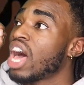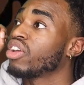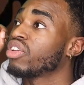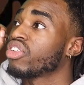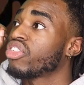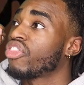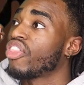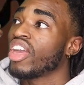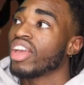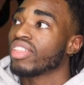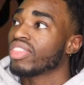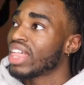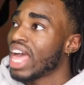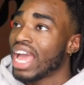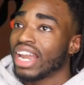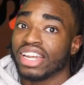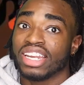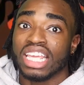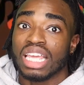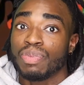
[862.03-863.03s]
you to think
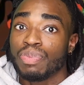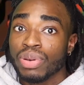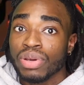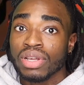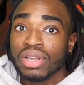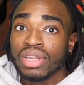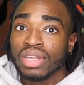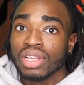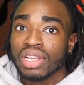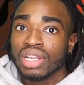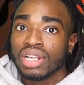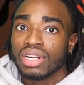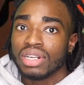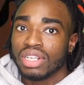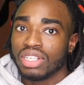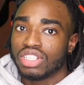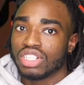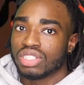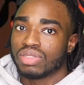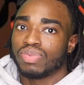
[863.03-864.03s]
that deep.
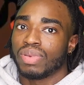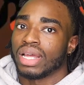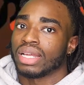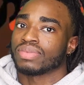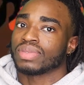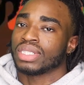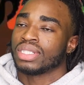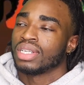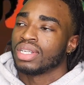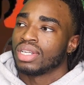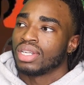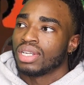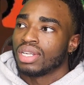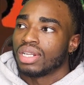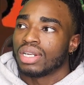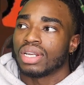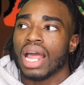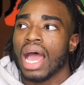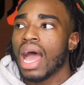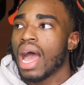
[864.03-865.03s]
You just be like,
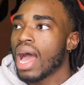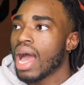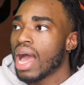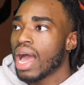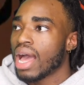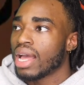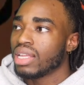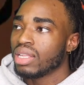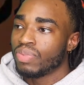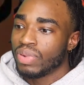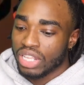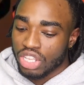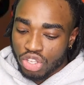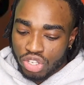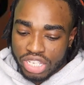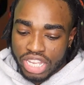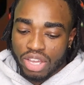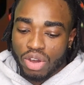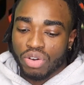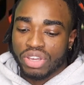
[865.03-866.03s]
nah. You
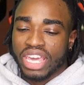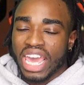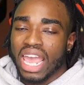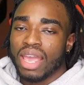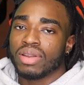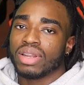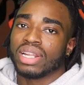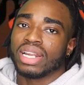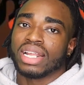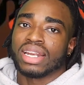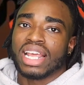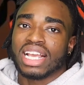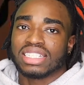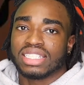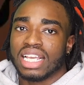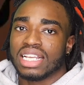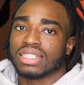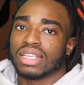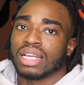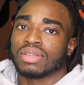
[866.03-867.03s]
say okay, and then the next
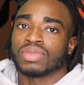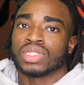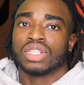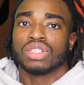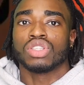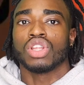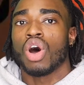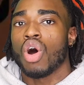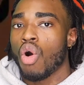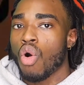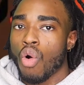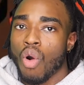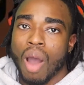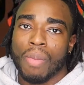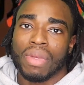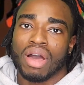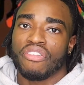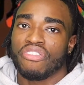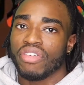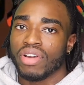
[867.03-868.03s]
day is like, no,
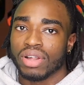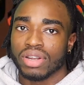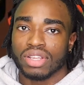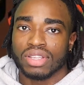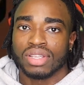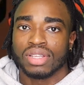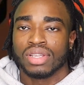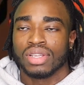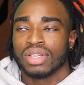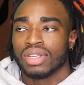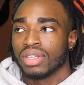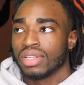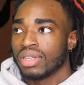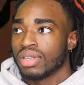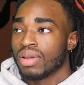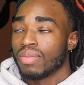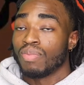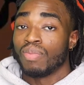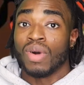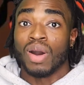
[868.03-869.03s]
I'm not feeling it.
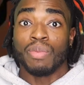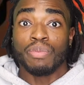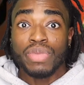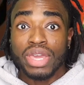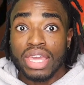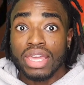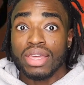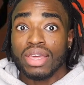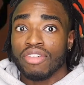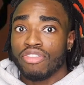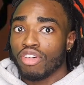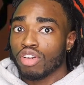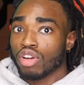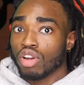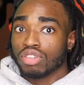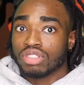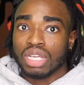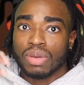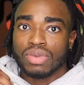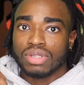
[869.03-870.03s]
But me, if a
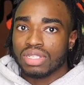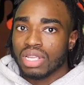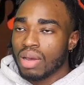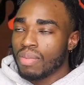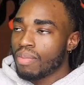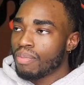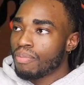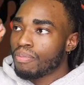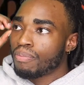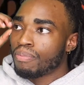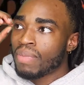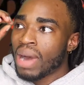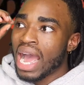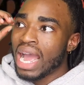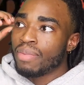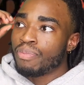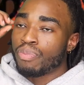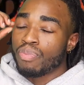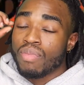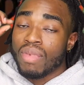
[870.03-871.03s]
girl tell me something,
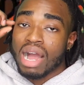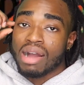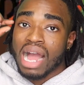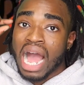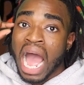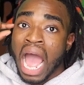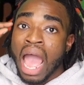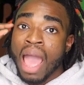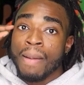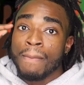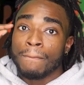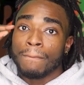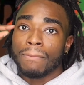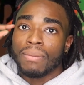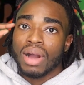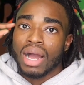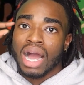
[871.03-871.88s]
I'm